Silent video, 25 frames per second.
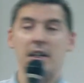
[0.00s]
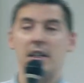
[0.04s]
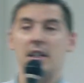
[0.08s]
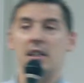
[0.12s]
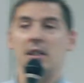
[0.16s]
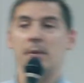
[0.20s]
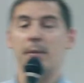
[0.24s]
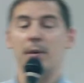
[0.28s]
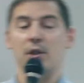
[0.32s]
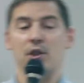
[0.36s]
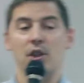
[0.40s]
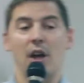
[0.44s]

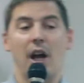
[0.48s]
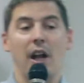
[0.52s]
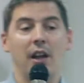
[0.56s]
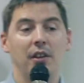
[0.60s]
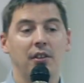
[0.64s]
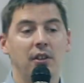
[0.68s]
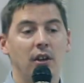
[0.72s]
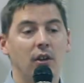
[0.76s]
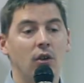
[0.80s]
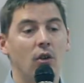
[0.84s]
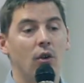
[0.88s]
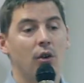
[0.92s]

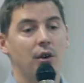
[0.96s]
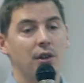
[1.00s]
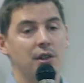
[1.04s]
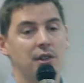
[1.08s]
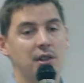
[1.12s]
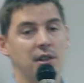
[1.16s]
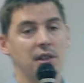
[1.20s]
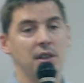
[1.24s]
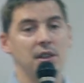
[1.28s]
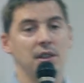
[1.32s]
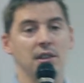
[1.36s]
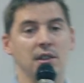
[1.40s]
specialty
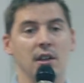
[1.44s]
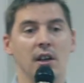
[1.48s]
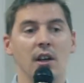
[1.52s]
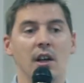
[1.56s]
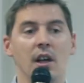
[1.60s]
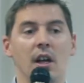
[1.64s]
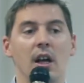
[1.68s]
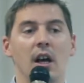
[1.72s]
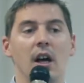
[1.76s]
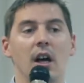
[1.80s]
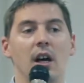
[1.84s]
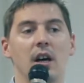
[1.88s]
courses.
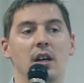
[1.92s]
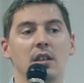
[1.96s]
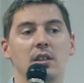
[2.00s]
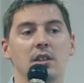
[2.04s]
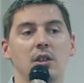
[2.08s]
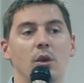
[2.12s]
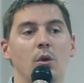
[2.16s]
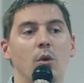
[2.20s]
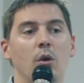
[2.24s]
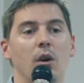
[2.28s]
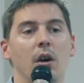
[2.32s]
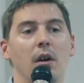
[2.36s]

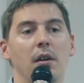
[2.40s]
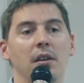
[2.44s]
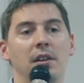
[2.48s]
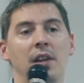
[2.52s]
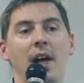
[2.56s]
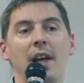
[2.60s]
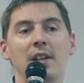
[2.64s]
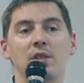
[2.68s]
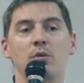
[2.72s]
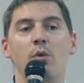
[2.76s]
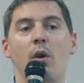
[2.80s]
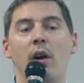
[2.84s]
So
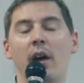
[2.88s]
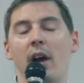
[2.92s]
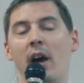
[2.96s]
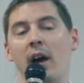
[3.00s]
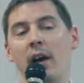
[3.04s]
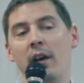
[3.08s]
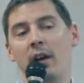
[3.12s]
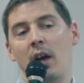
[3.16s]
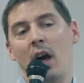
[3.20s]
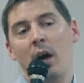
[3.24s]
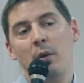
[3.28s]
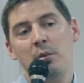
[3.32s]
that's why
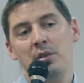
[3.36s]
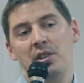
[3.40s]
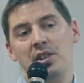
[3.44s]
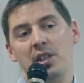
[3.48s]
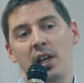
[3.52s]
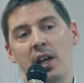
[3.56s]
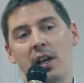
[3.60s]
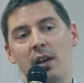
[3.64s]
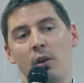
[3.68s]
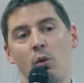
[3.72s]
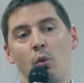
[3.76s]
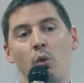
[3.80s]
I was
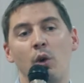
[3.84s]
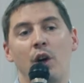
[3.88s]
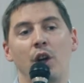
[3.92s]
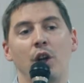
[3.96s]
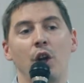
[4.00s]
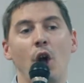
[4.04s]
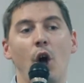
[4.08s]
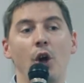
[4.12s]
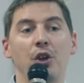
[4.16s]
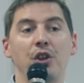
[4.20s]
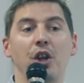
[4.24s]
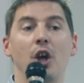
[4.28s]
saying we're
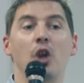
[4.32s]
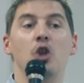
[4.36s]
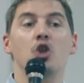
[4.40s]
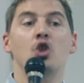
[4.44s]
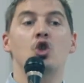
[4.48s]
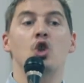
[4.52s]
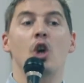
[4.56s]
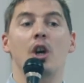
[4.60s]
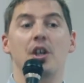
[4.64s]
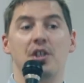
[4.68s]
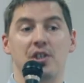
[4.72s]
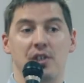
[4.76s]
not
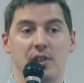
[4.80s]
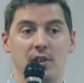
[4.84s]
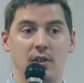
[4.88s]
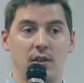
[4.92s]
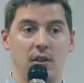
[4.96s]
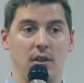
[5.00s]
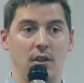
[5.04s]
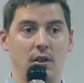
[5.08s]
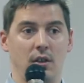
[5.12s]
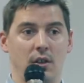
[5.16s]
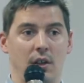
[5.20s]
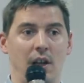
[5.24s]
just
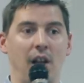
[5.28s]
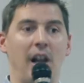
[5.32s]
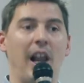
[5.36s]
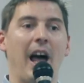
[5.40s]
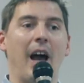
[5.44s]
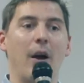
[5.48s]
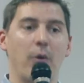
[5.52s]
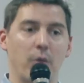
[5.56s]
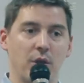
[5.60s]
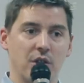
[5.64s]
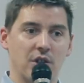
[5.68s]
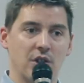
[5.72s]
a
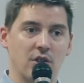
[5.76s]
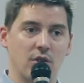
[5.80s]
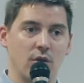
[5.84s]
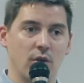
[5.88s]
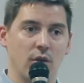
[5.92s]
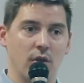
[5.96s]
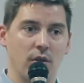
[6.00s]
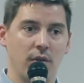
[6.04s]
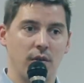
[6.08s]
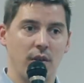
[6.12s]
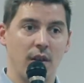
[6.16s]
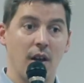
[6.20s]
language
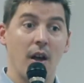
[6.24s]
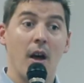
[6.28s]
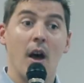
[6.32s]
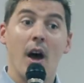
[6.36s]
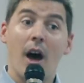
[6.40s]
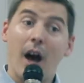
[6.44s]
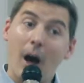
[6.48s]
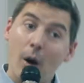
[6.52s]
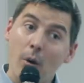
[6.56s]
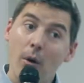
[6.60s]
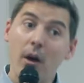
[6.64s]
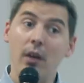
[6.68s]
school.
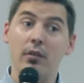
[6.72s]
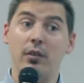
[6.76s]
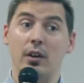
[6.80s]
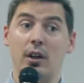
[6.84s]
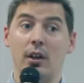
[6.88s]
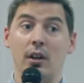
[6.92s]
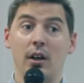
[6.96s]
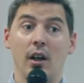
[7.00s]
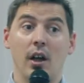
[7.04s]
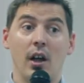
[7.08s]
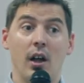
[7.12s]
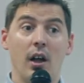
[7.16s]
However,
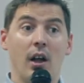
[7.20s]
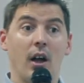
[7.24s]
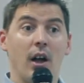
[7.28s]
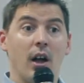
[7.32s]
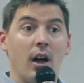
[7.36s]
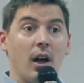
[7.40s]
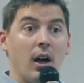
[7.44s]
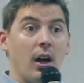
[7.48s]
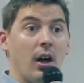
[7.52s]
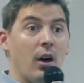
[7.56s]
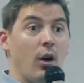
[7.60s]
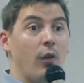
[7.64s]

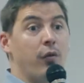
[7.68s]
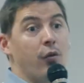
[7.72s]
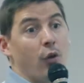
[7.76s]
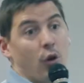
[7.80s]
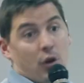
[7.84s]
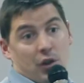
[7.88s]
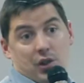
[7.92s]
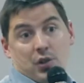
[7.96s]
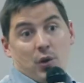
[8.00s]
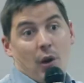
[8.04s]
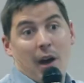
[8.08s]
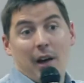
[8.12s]
Of
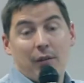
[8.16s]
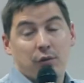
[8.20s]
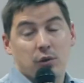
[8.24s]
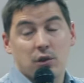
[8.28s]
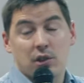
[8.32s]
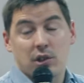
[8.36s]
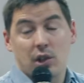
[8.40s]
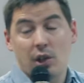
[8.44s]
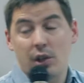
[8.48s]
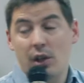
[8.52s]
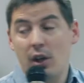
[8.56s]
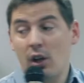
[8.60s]
course, you have to
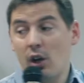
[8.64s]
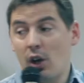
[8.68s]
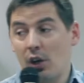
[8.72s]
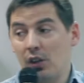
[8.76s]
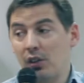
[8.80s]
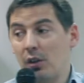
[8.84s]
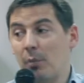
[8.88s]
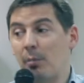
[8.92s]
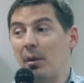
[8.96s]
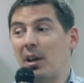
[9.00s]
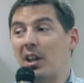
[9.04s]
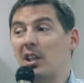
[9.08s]
study a lot,
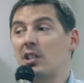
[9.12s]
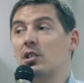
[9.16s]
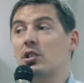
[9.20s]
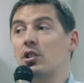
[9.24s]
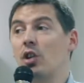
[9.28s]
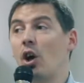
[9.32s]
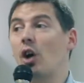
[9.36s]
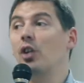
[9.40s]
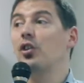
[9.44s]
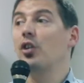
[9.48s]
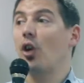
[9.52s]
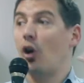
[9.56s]
but it's
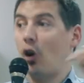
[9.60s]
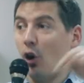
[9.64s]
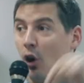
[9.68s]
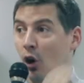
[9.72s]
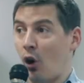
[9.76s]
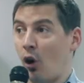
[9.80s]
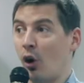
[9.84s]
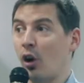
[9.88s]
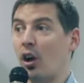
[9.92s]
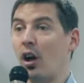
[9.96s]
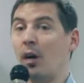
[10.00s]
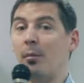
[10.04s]
not
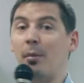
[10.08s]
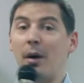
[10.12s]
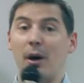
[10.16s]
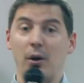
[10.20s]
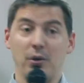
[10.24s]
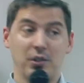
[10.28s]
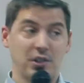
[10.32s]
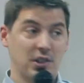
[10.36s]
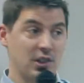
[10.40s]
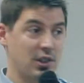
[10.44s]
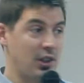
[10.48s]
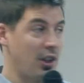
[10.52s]
all
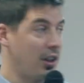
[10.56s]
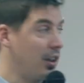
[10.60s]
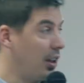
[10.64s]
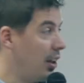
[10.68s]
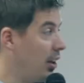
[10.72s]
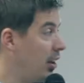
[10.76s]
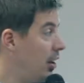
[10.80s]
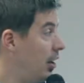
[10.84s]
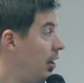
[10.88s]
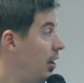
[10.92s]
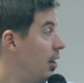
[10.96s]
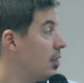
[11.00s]
about
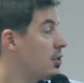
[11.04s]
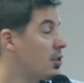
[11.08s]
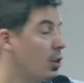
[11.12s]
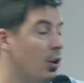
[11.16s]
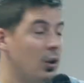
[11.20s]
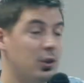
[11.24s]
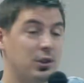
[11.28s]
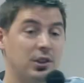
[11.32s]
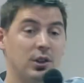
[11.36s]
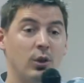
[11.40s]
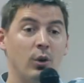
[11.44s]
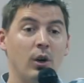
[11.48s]
study, it's
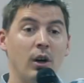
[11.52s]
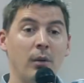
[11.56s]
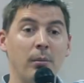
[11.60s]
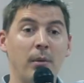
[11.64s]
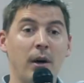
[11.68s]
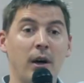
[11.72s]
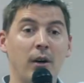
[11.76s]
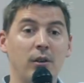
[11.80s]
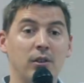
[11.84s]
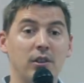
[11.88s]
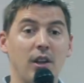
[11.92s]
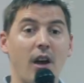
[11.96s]
also
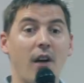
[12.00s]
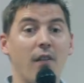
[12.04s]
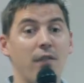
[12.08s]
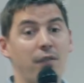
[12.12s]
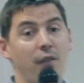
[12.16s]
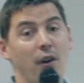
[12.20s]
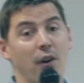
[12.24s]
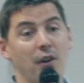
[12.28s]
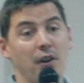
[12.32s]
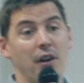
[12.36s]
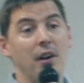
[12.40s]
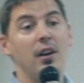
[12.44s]
about
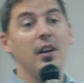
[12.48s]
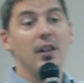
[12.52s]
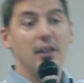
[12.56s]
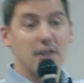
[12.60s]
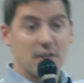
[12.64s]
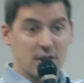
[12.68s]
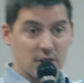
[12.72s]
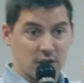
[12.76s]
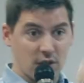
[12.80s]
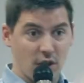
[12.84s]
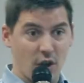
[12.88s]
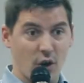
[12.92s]
fun.
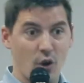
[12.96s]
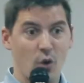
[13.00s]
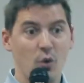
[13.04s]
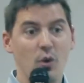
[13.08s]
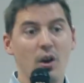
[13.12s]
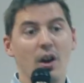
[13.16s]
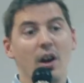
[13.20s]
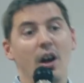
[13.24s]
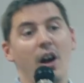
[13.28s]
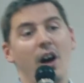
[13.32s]
So,